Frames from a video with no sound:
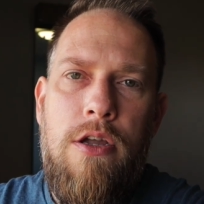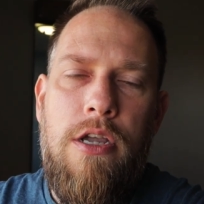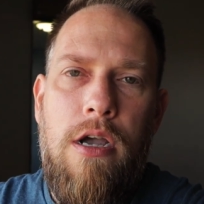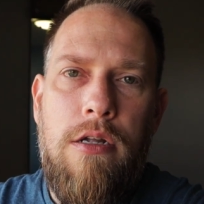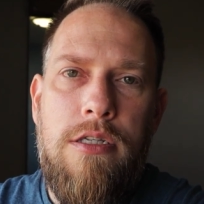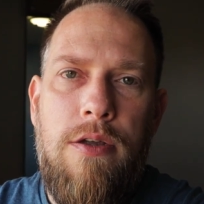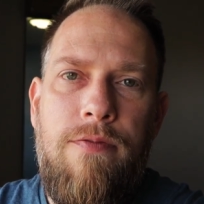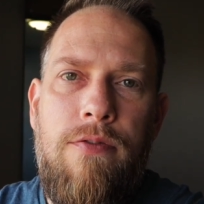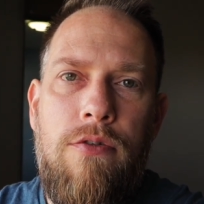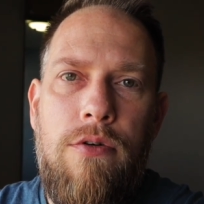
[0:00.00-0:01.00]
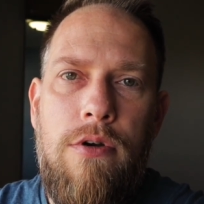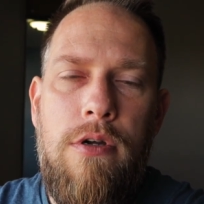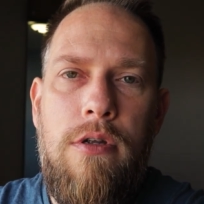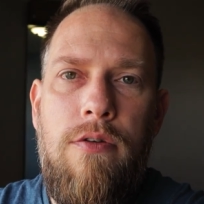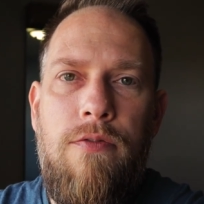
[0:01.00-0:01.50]
cards up for
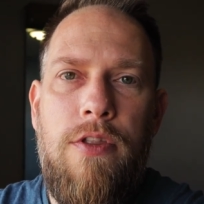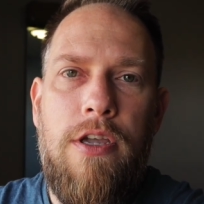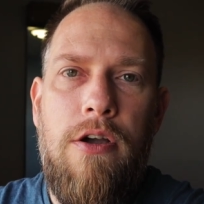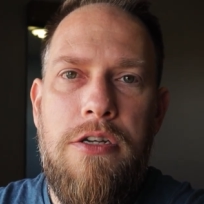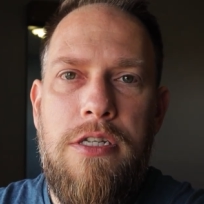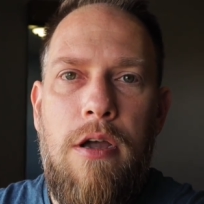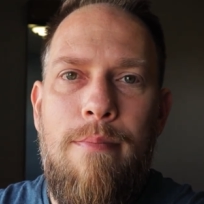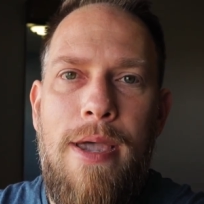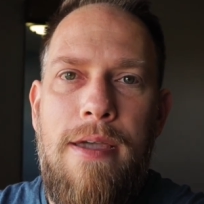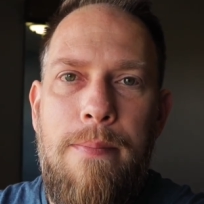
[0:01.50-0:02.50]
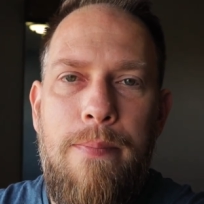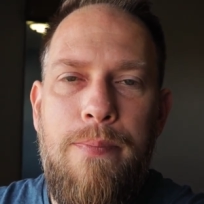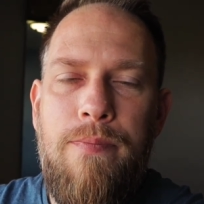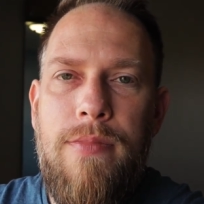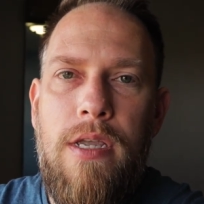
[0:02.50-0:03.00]
the guys that I met,
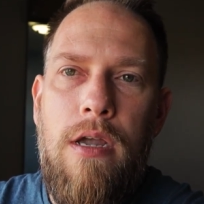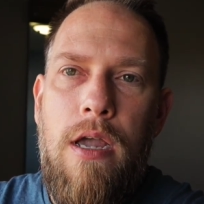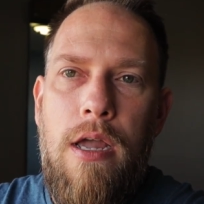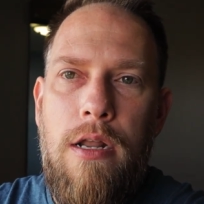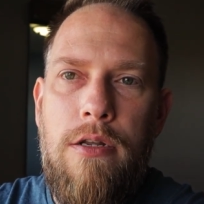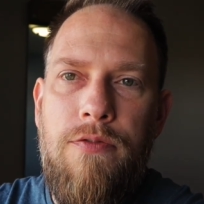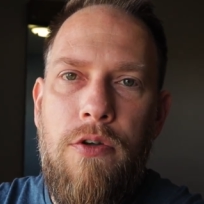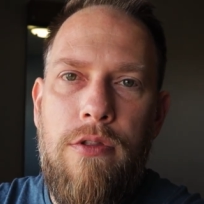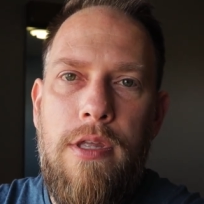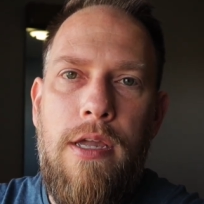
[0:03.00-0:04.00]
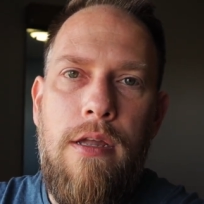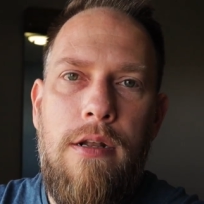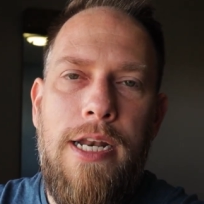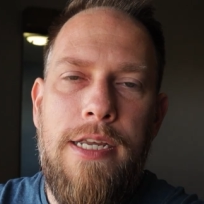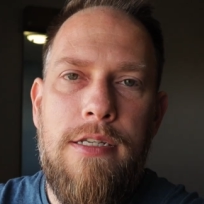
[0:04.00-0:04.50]
and I've got their
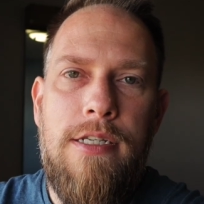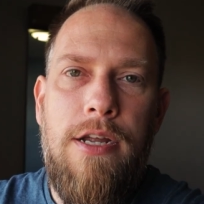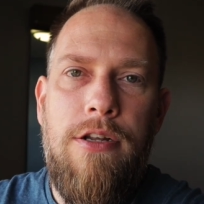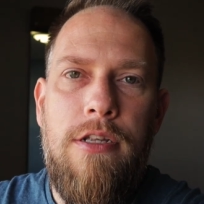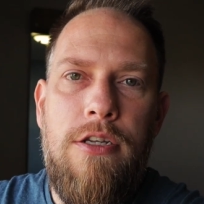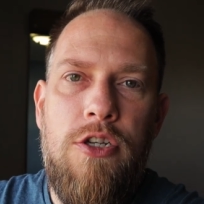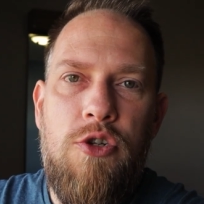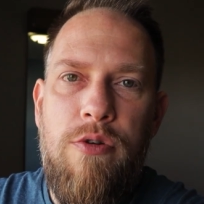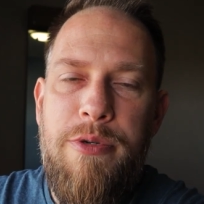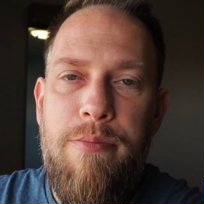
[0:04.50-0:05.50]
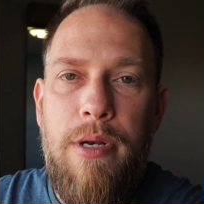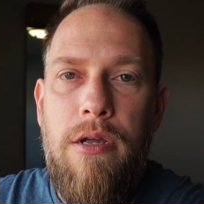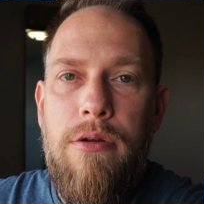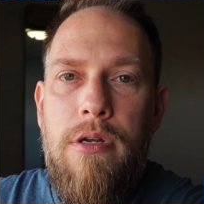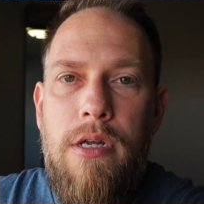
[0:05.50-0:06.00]
links down in the description
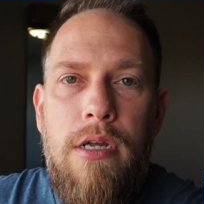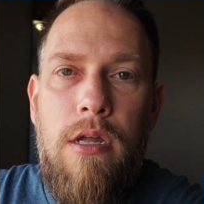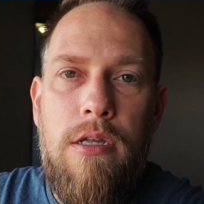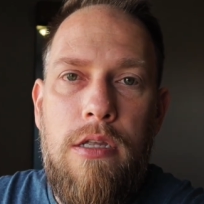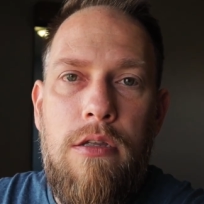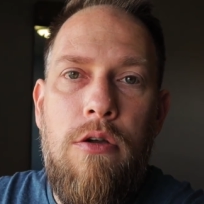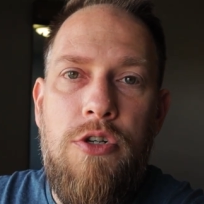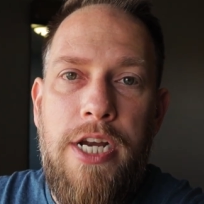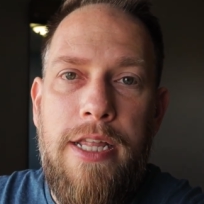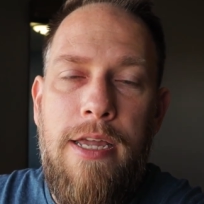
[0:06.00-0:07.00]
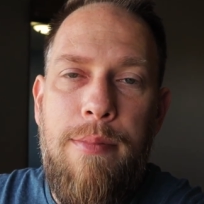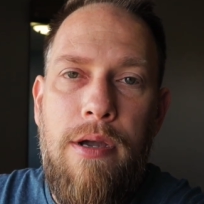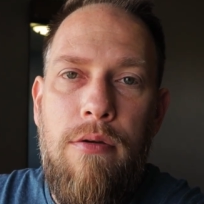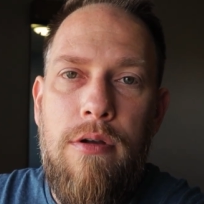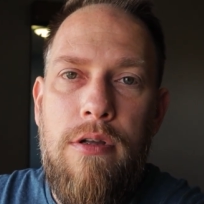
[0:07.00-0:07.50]
below. Go check them
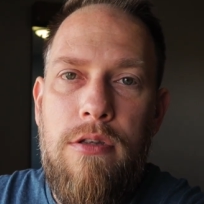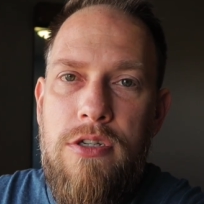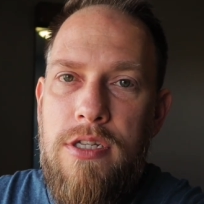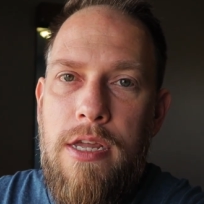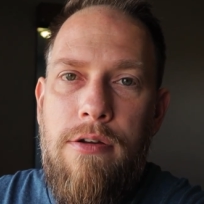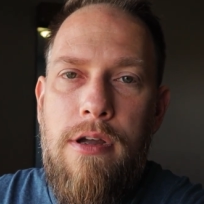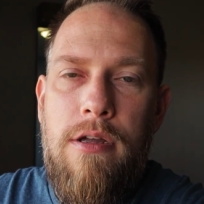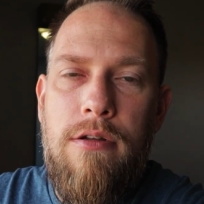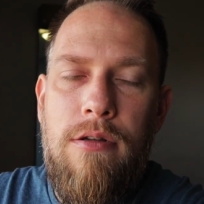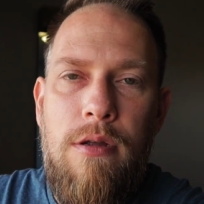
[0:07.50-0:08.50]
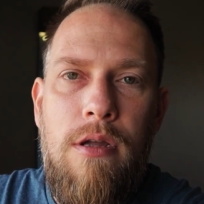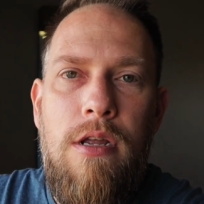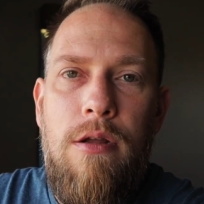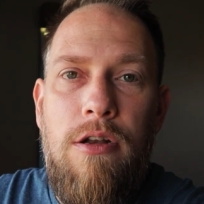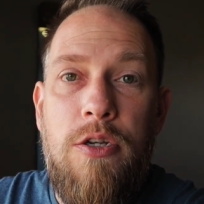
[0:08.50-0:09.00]
out, because they're a
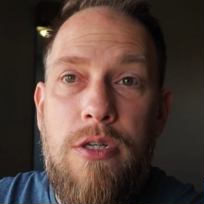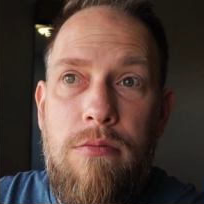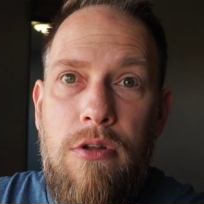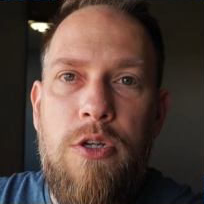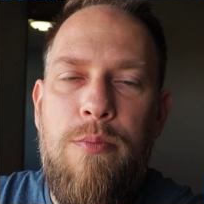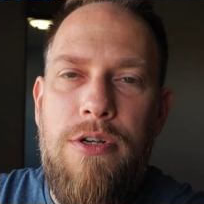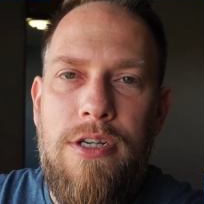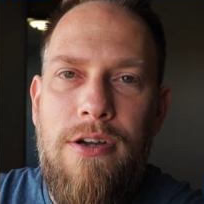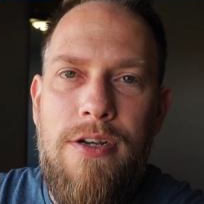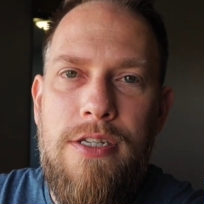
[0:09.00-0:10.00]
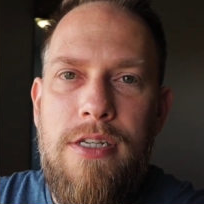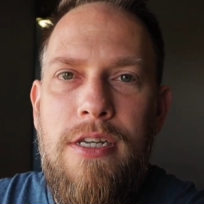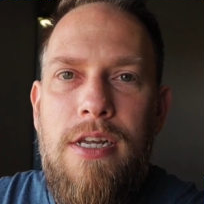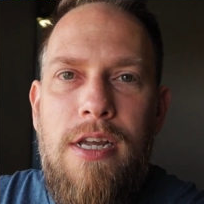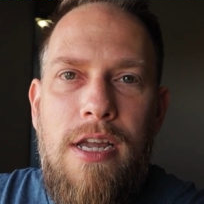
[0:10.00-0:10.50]
nice bunch of guys
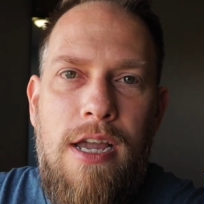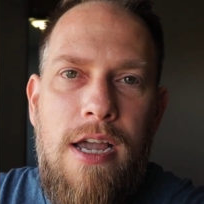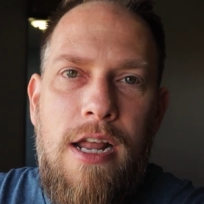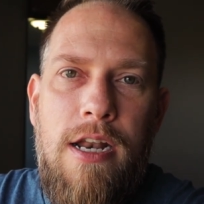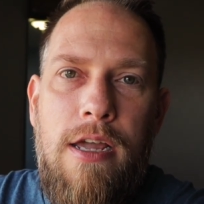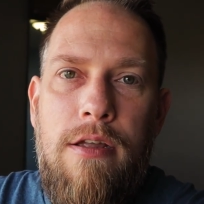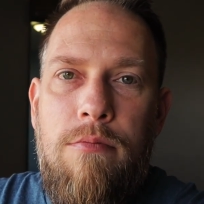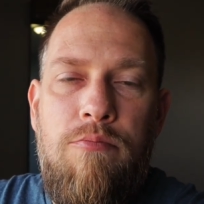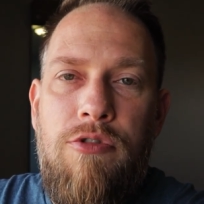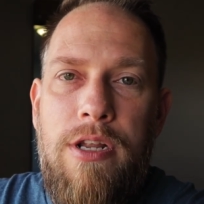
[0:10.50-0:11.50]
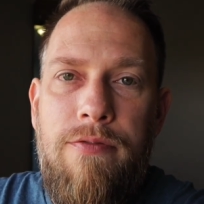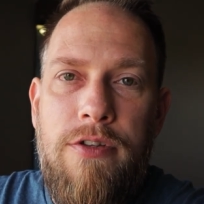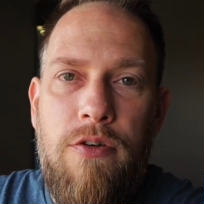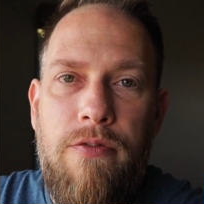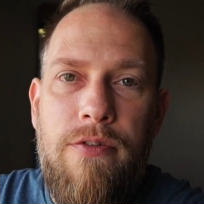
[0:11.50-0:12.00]
and brilliant
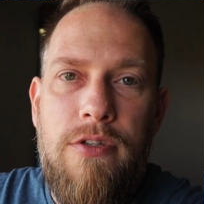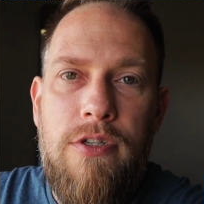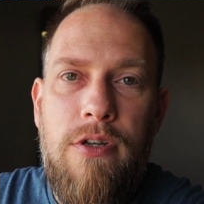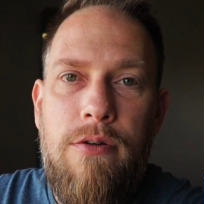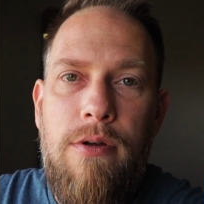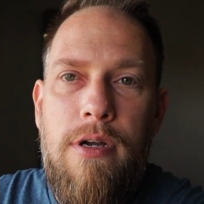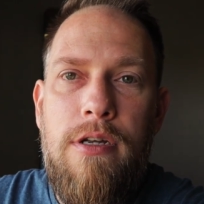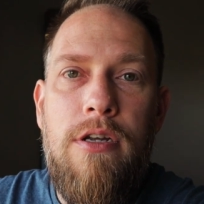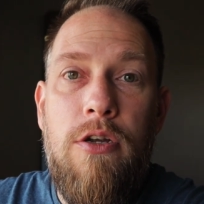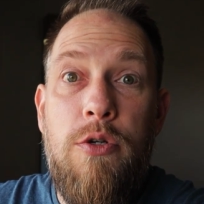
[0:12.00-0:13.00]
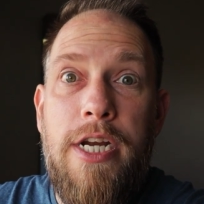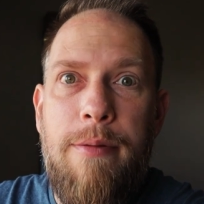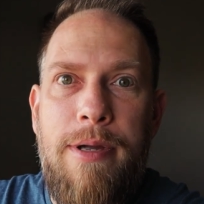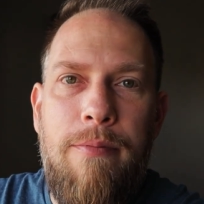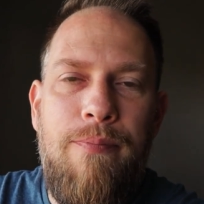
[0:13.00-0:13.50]
photographers, so go check
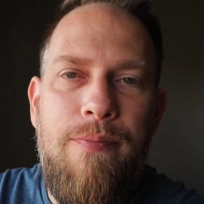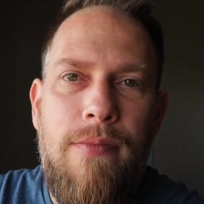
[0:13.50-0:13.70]
them out.